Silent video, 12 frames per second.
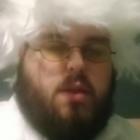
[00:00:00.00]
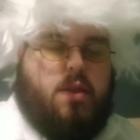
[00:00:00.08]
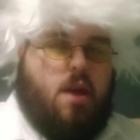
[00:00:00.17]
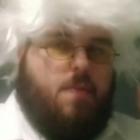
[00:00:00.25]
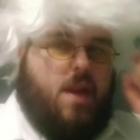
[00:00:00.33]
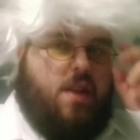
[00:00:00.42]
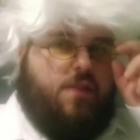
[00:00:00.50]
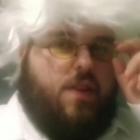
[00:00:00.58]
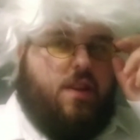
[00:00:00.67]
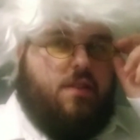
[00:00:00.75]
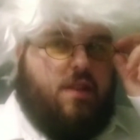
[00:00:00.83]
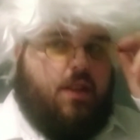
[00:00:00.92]
There are many
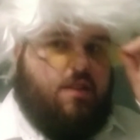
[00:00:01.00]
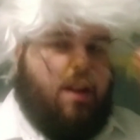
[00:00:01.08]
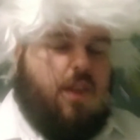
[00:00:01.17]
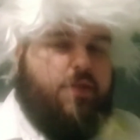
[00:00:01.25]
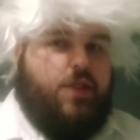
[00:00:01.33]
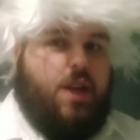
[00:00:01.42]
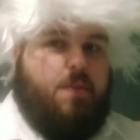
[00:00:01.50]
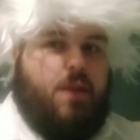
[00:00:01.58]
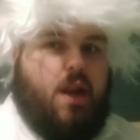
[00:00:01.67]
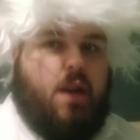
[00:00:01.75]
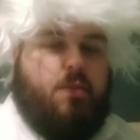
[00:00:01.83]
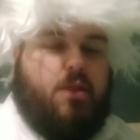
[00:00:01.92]
things in this life, Jim,
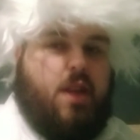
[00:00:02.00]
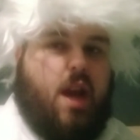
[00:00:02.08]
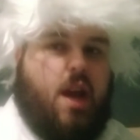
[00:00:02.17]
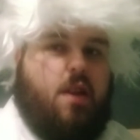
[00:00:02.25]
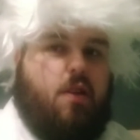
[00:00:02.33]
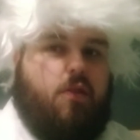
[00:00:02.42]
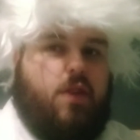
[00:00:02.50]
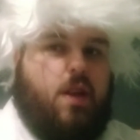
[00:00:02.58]
that I'm scared of,